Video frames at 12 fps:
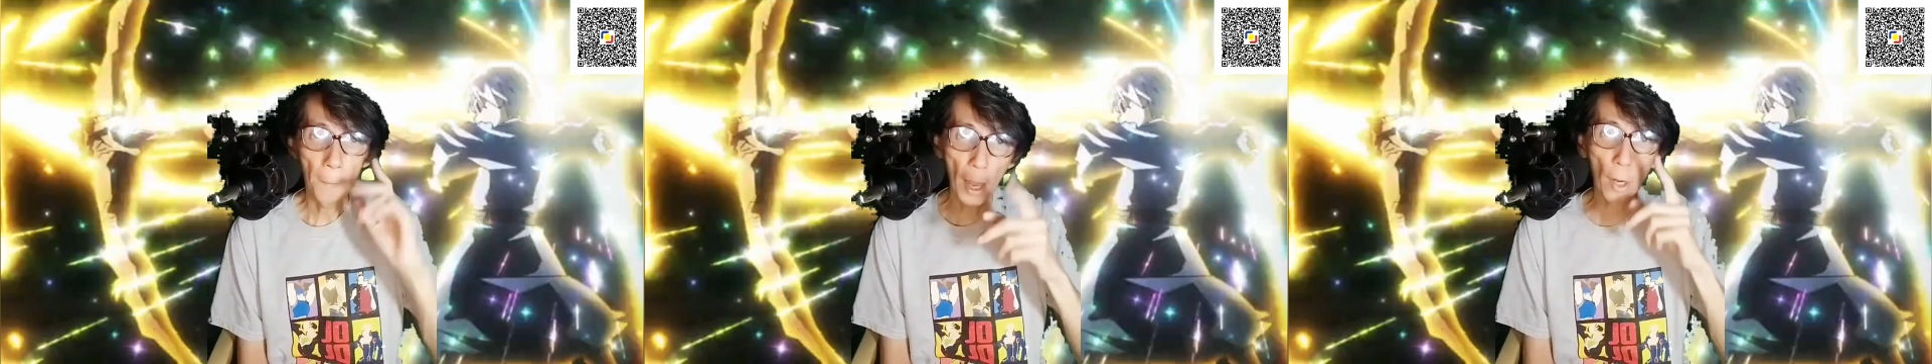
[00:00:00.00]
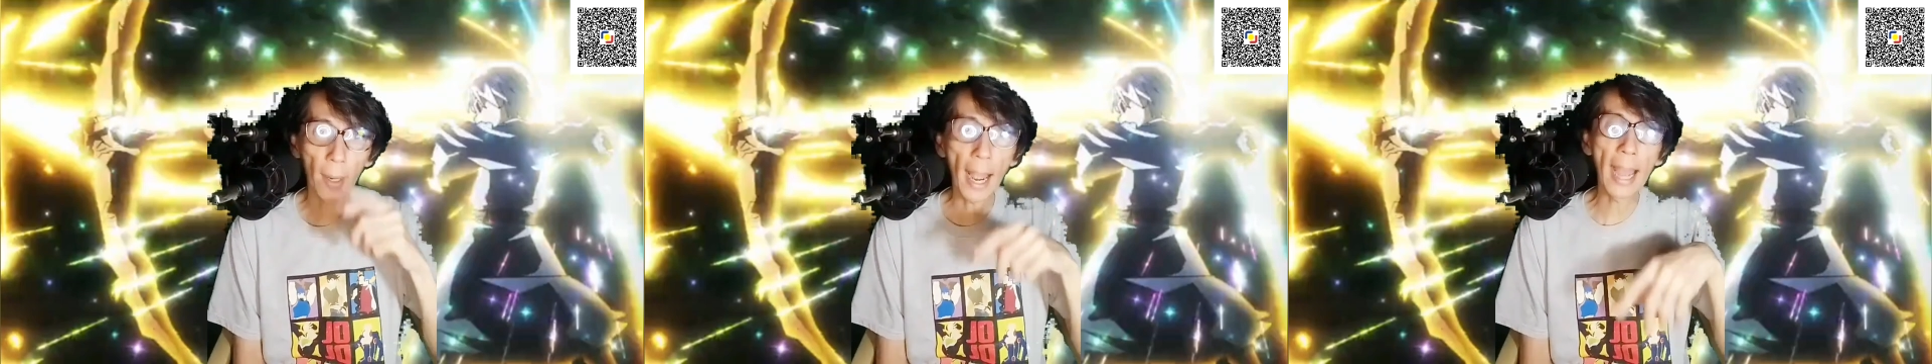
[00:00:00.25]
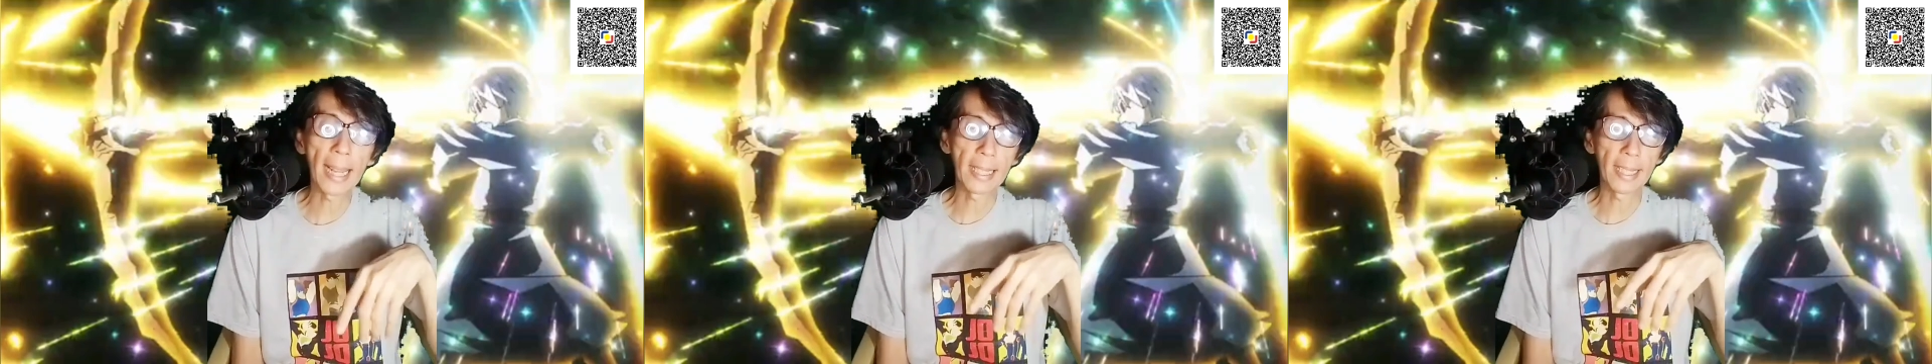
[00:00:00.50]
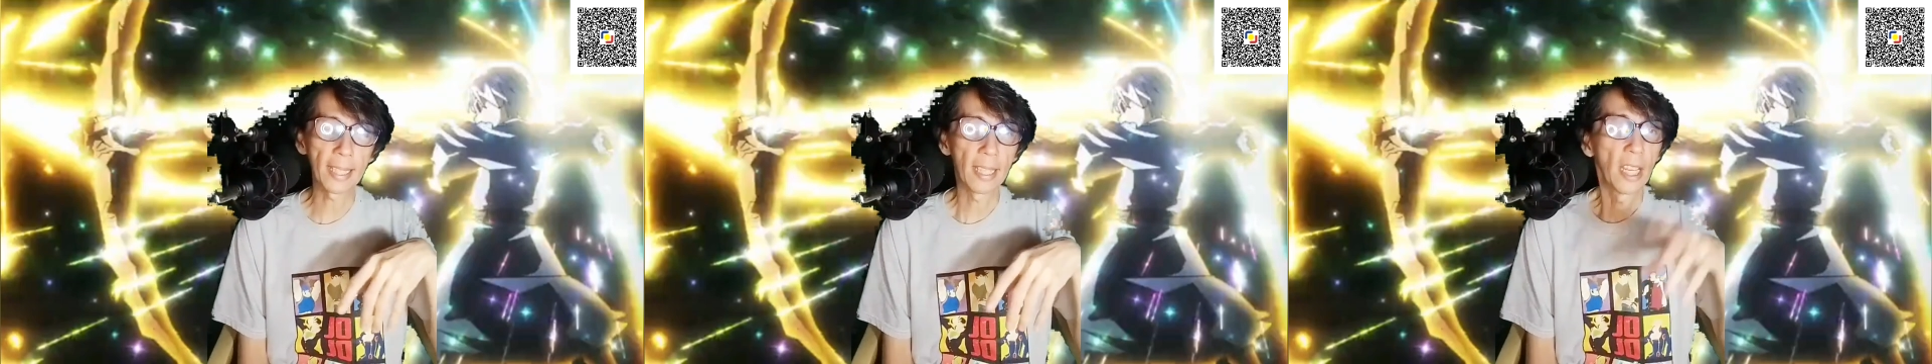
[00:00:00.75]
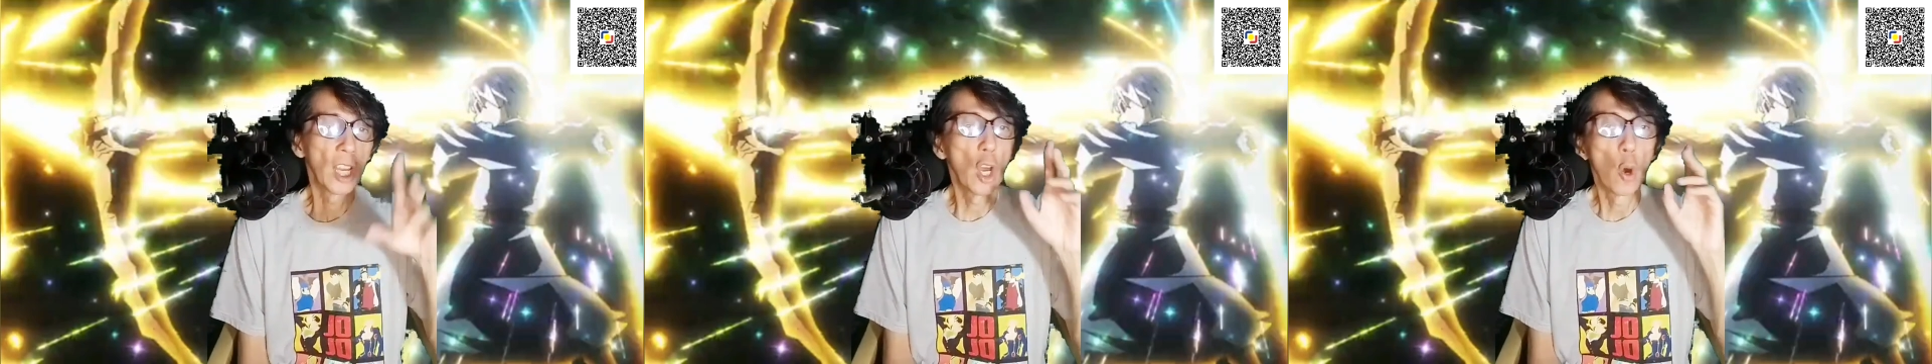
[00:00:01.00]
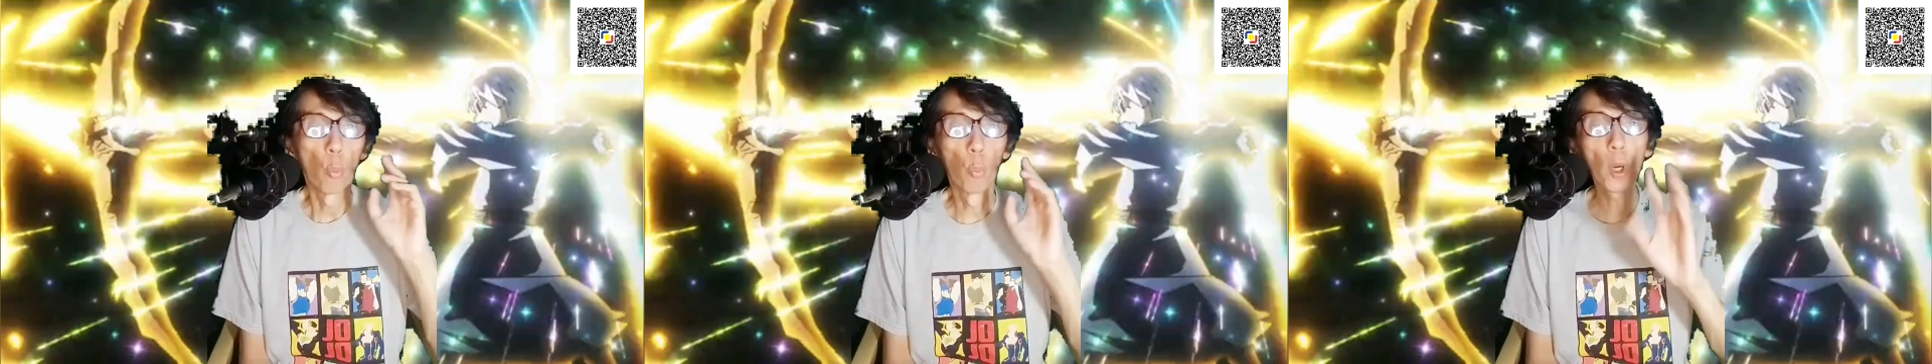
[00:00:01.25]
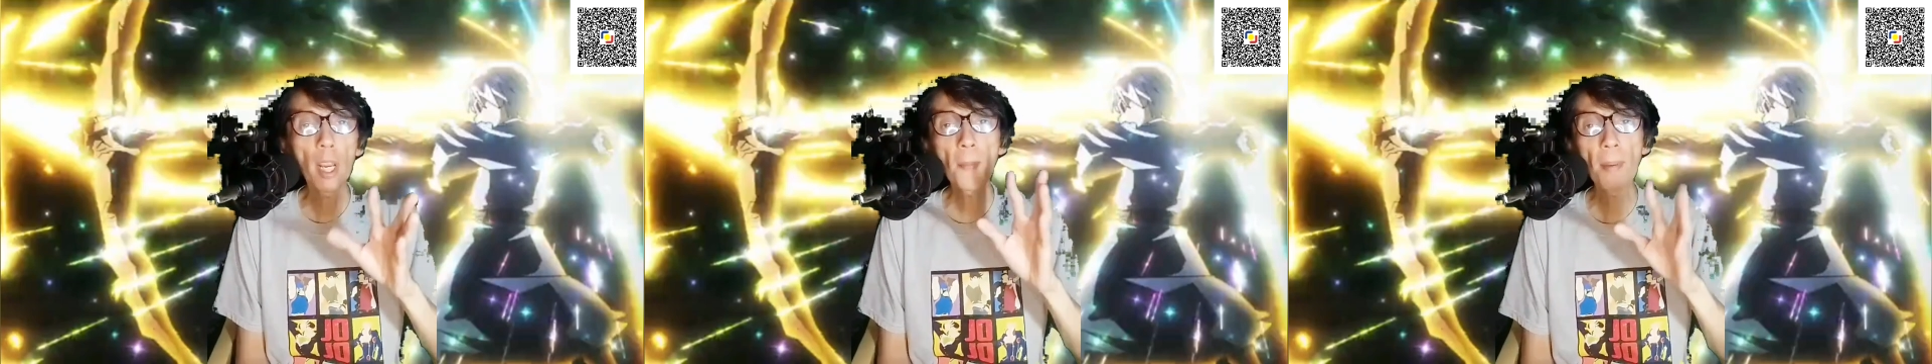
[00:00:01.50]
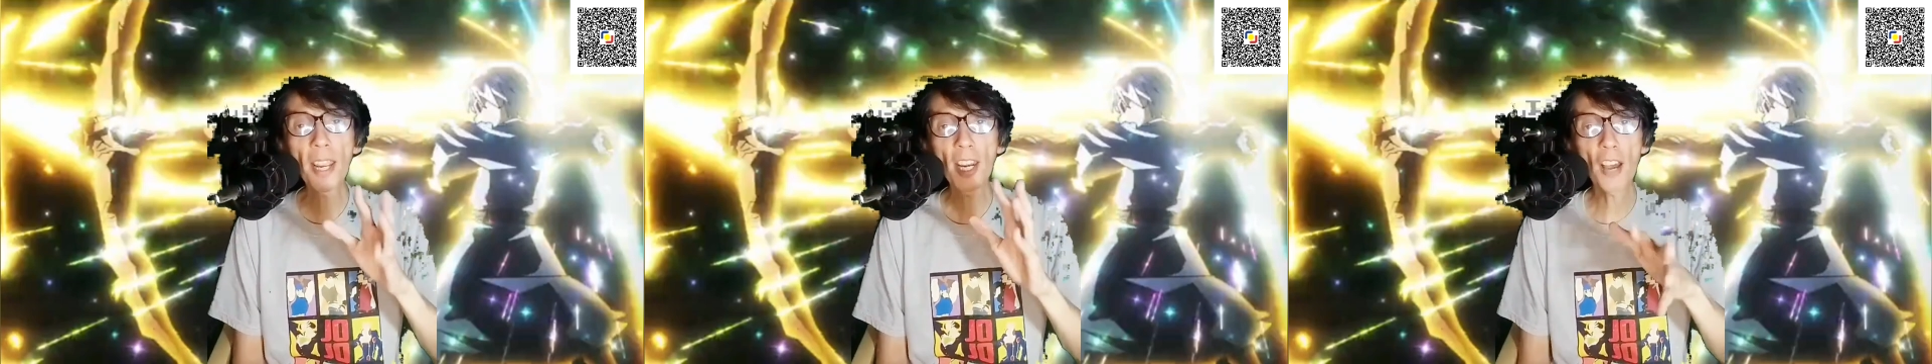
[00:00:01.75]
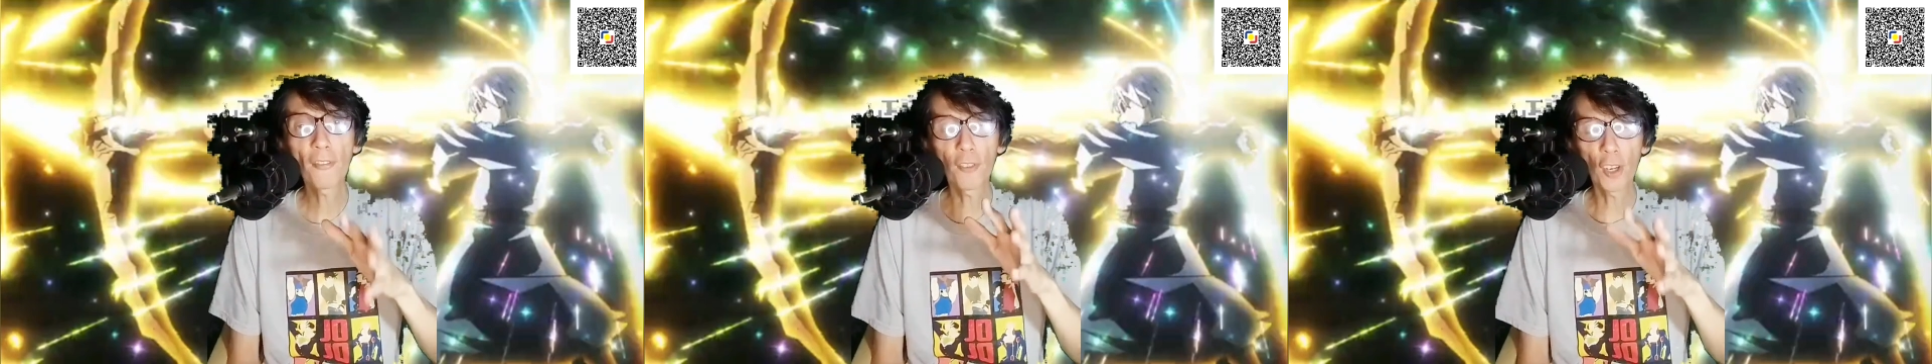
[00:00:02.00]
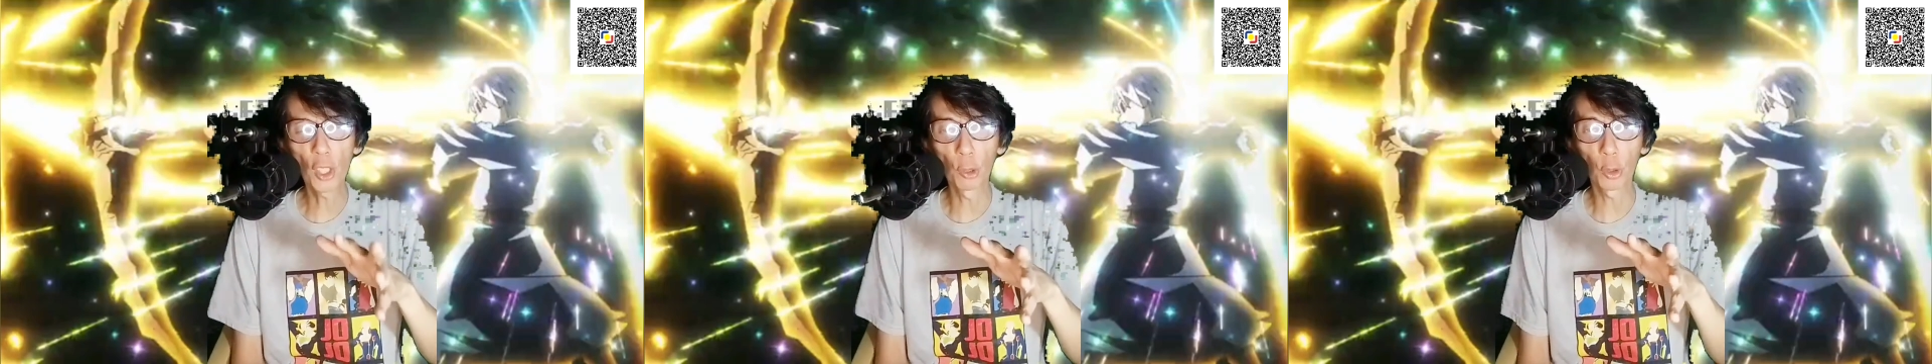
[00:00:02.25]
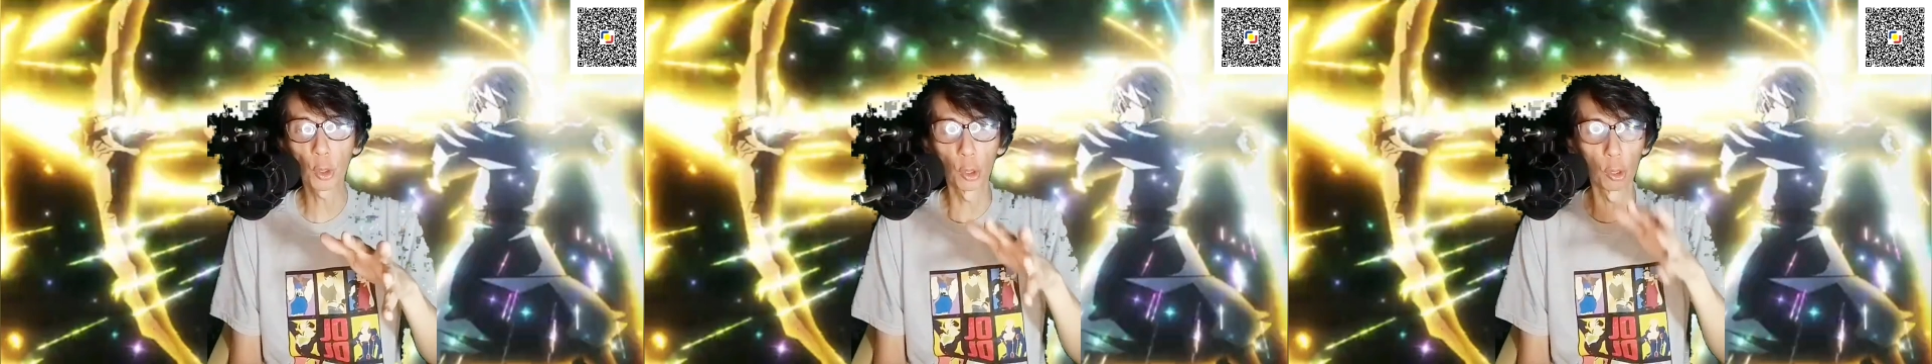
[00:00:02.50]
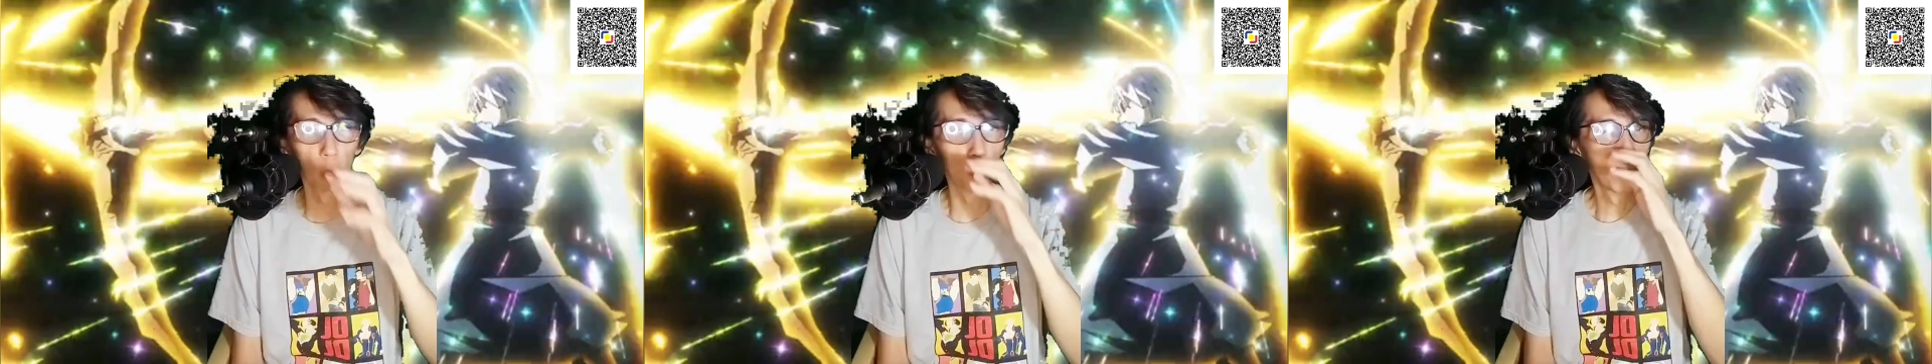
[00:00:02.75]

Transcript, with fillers: Pero guys, will it be enough for you to